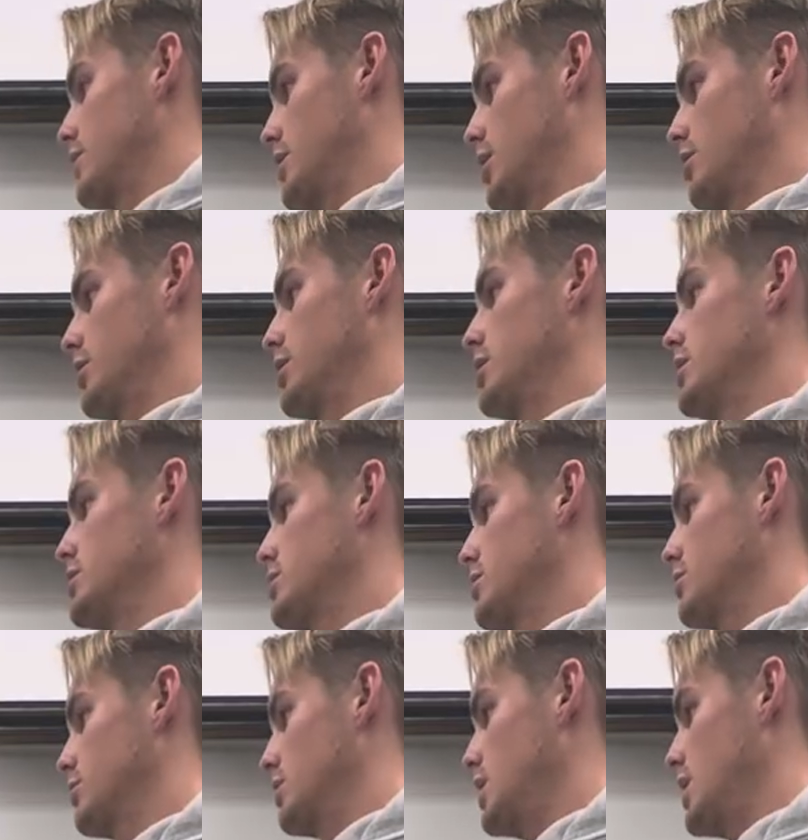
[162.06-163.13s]
to get rid of this
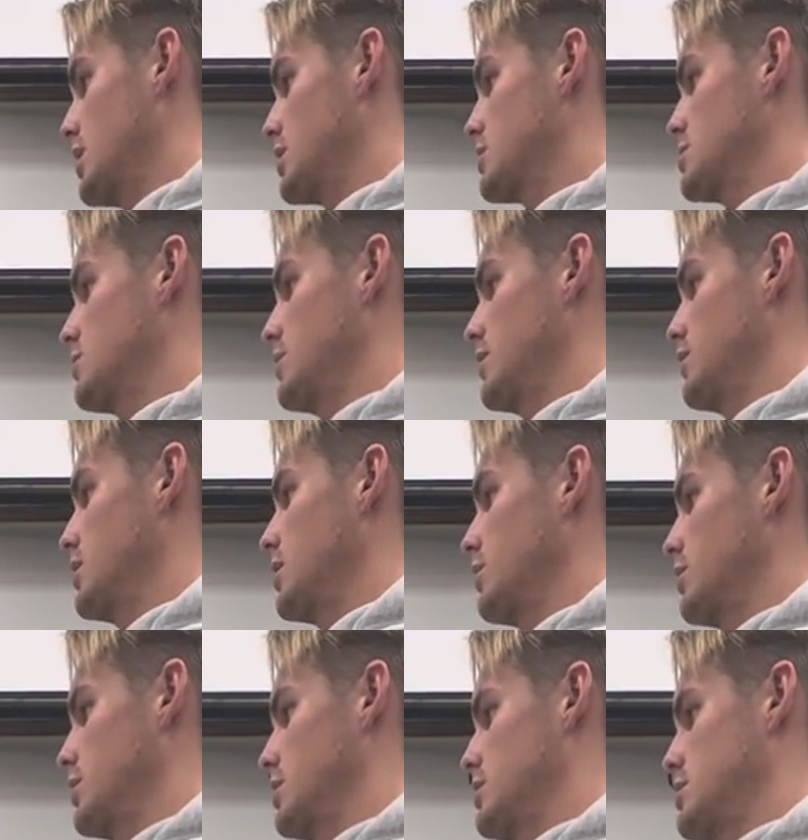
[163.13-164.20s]
3x and we have to get
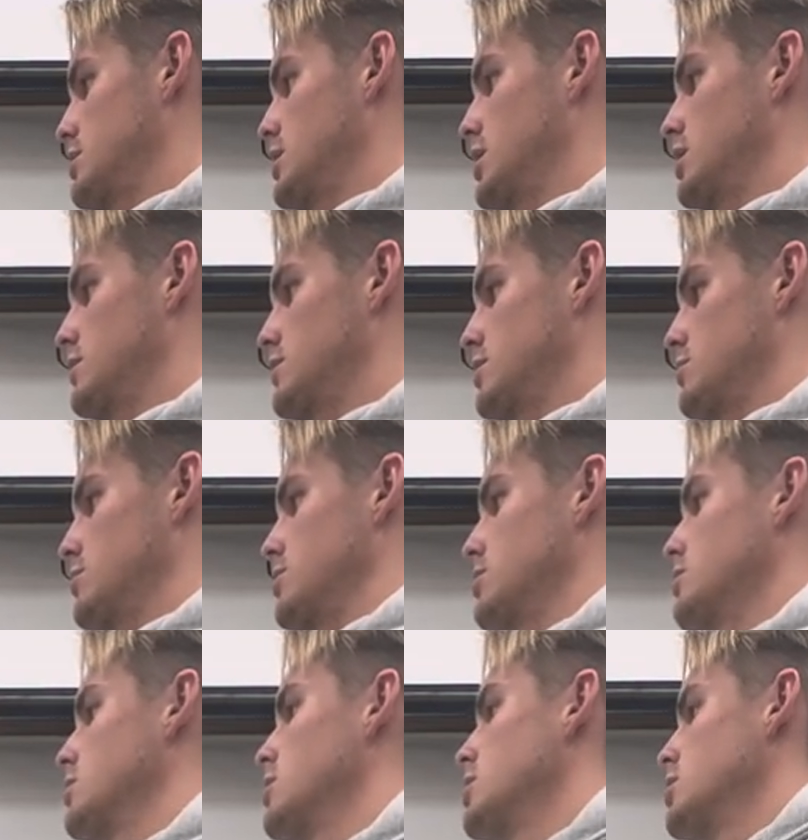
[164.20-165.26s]
rid of this negative symbol.
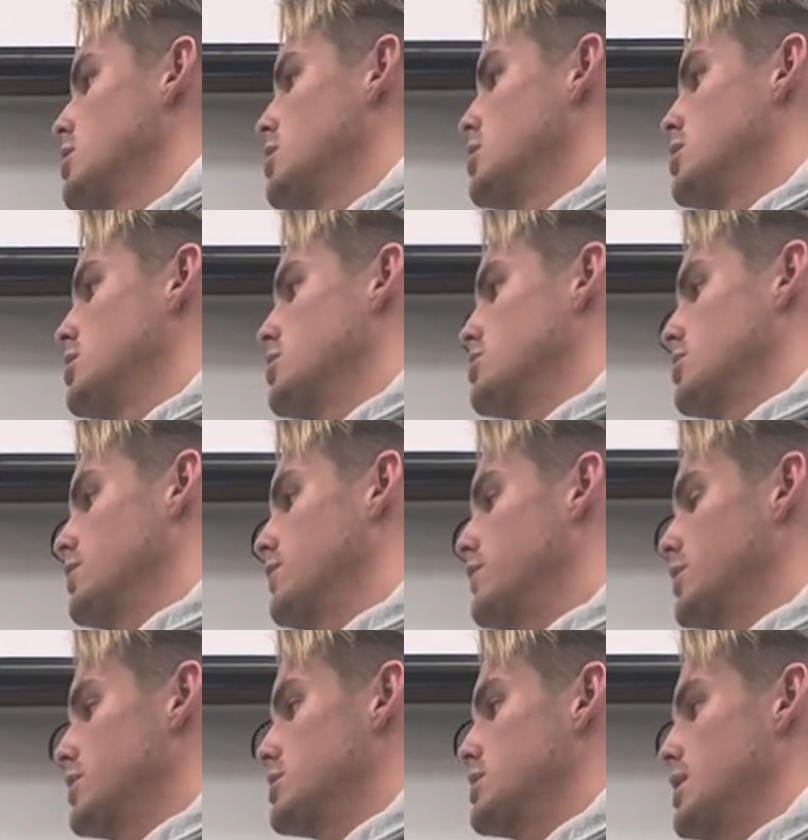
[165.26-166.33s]
So the
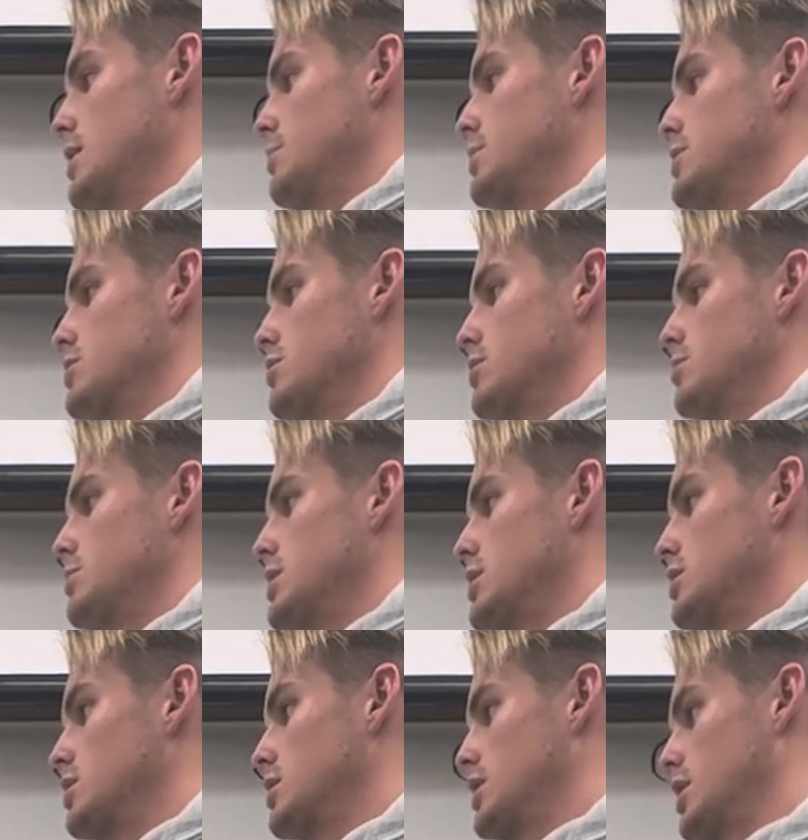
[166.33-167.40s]
first step is going to
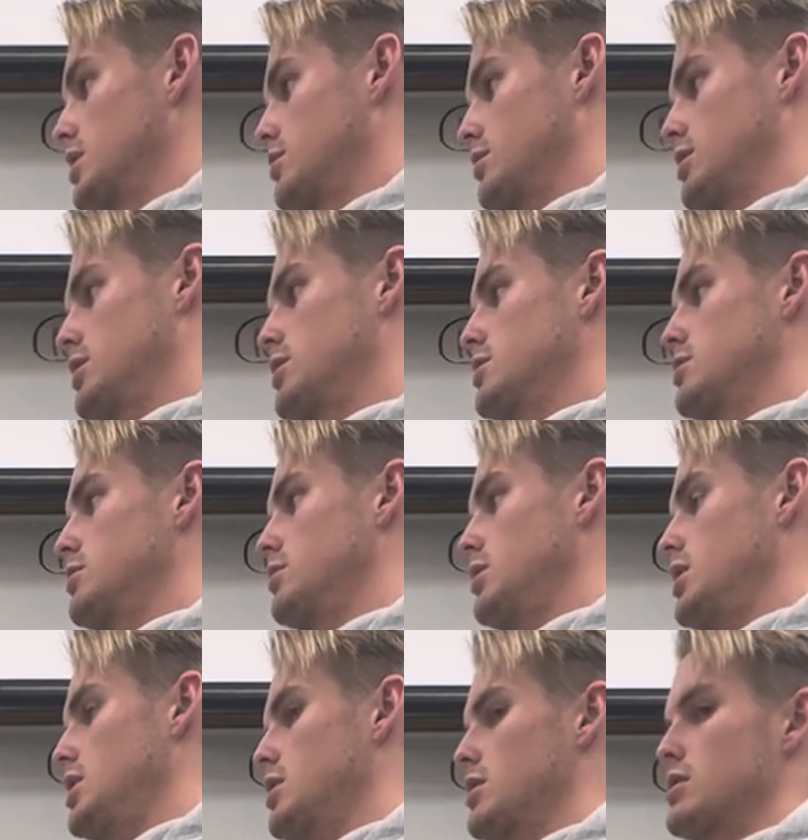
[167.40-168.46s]
be getting rid of this
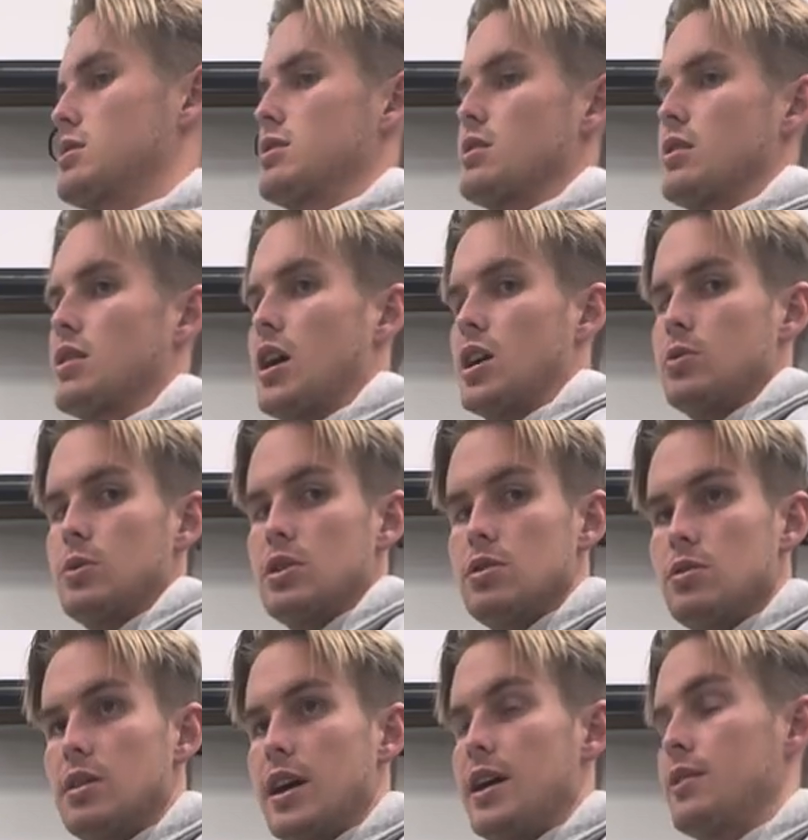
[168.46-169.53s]
3x. How do we do
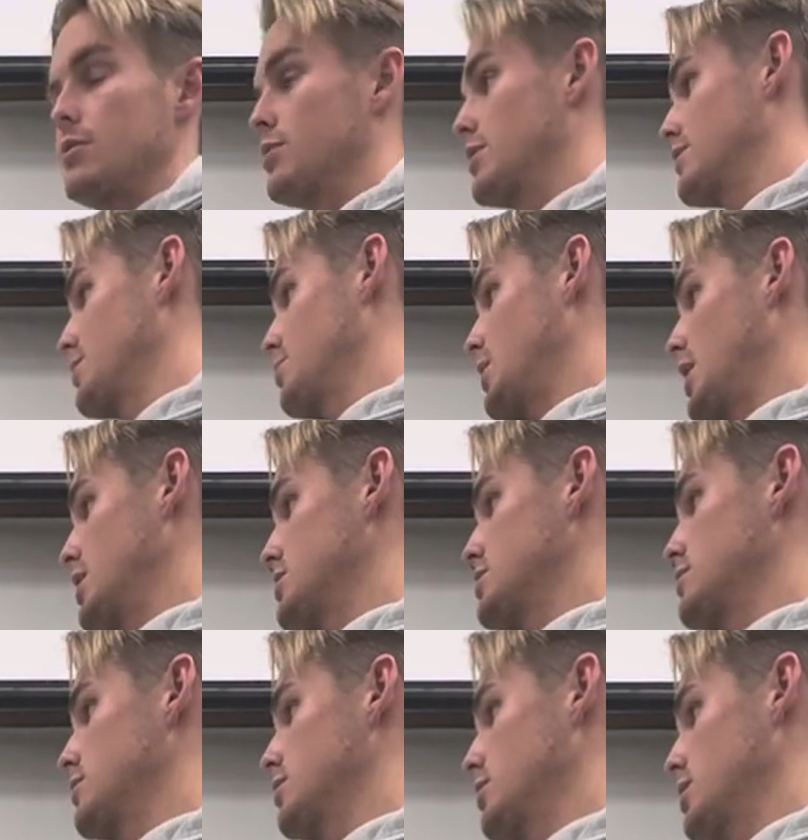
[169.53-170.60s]
that? We have a
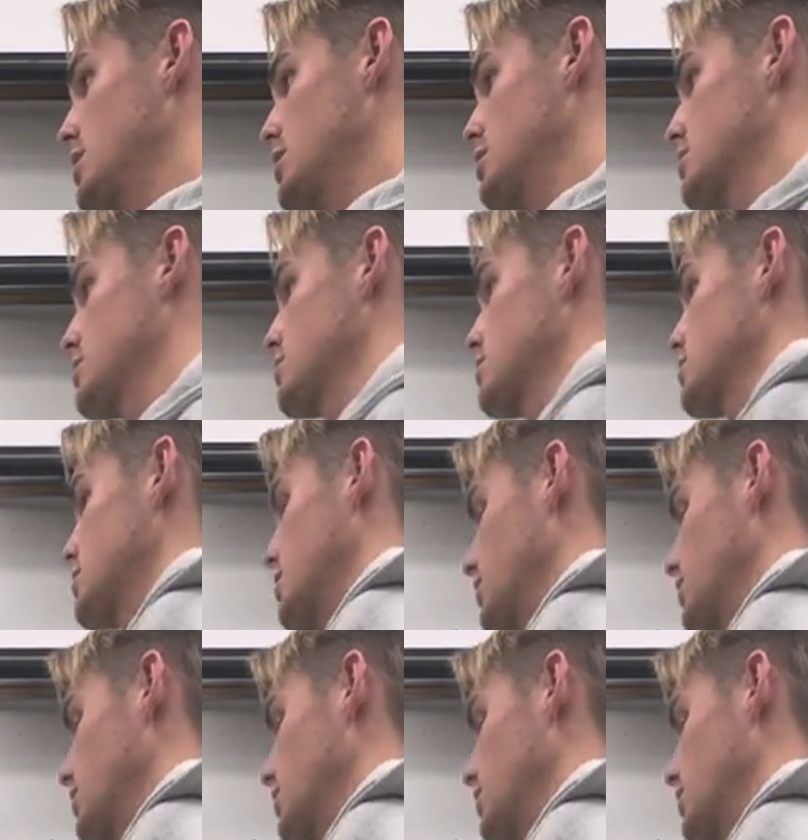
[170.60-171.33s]
positive 3x. To get